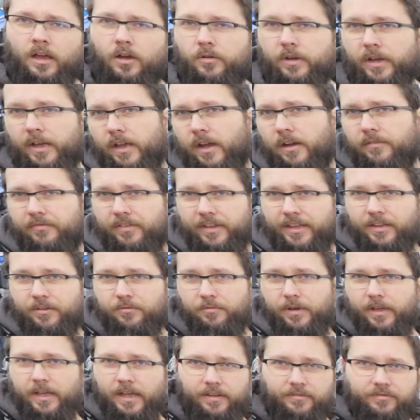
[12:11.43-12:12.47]
Okay, I think
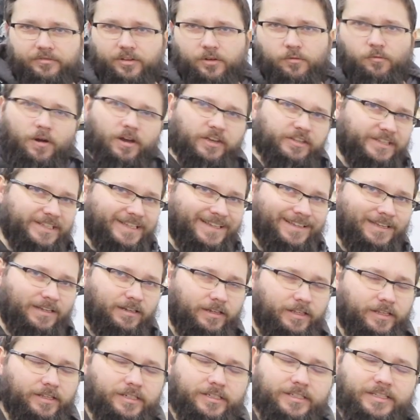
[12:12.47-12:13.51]
we have quite
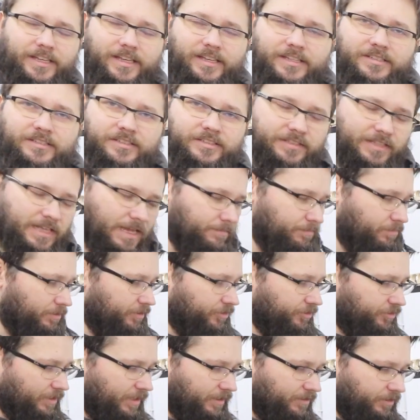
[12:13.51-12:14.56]
clearly
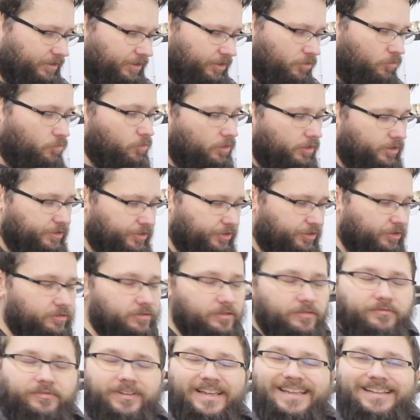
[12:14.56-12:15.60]
established that the quality
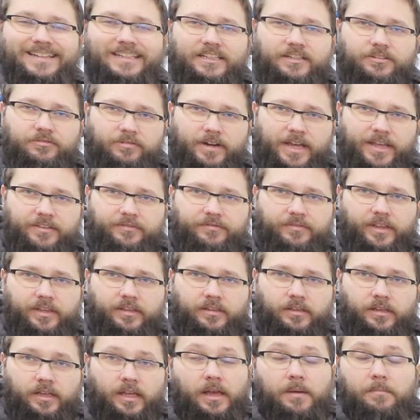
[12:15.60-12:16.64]
of
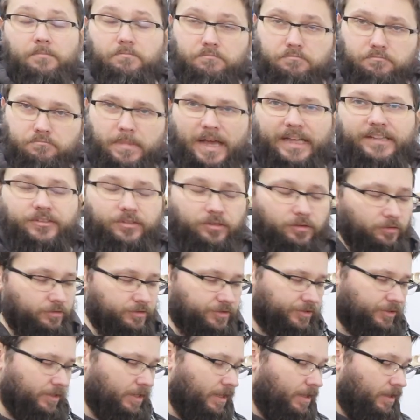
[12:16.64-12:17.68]
engraving
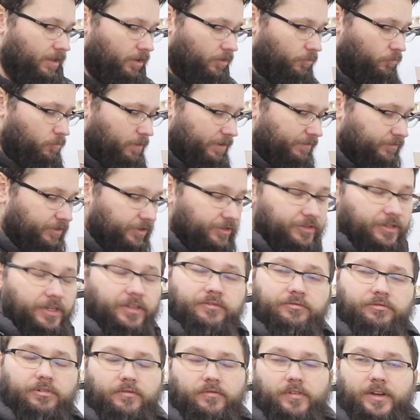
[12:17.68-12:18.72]
metals with this
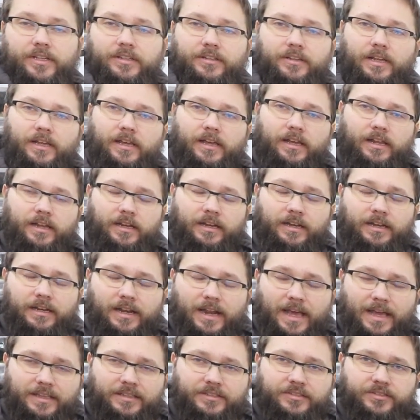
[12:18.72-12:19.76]
infrared uh,
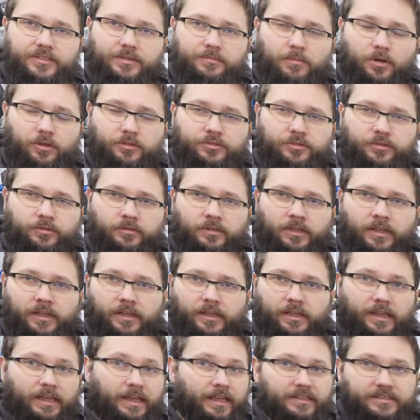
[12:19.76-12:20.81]
laser module
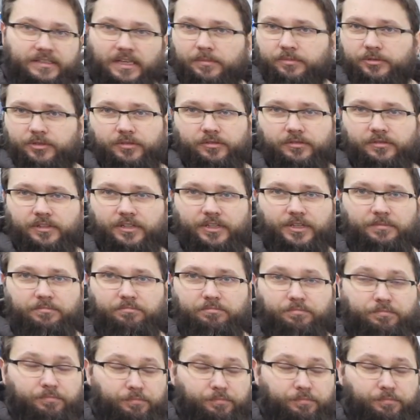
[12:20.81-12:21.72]
is absolutely